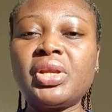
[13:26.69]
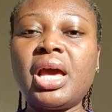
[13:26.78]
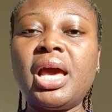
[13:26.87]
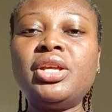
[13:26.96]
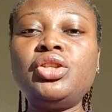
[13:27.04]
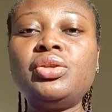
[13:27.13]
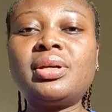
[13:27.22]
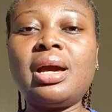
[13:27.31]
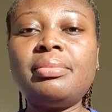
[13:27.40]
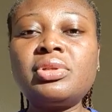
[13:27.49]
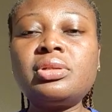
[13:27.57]
and you
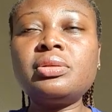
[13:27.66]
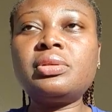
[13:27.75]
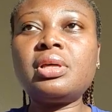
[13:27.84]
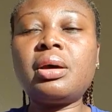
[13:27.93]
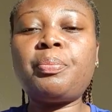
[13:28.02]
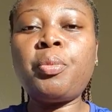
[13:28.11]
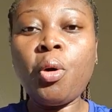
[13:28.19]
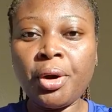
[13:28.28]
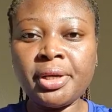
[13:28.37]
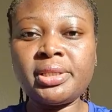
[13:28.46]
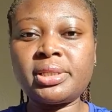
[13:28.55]
come to the
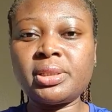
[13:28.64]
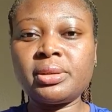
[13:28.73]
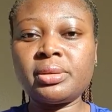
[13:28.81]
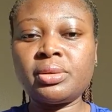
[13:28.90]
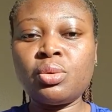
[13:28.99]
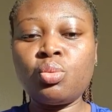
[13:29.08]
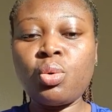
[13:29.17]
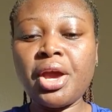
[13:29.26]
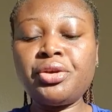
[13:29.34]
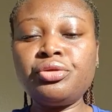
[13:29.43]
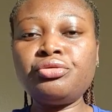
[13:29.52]
point where
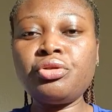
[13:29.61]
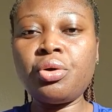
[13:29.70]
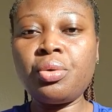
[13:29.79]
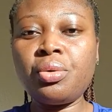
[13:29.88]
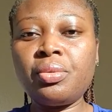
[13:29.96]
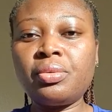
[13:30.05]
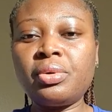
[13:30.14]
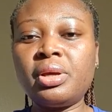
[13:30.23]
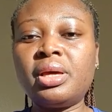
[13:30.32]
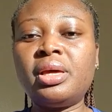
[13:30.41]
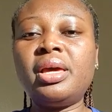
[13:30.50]
you know
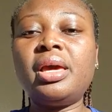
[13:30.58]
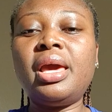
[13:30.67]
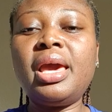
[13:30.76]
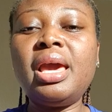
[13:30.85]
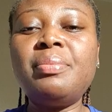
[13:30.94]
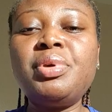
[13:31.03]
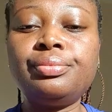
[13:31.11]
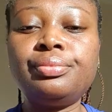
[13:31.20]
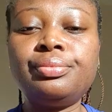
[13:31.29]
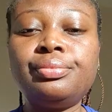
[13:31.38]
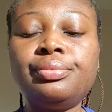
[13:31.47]

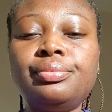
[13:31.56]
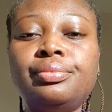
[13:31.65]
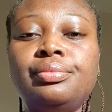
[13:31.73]
ABC,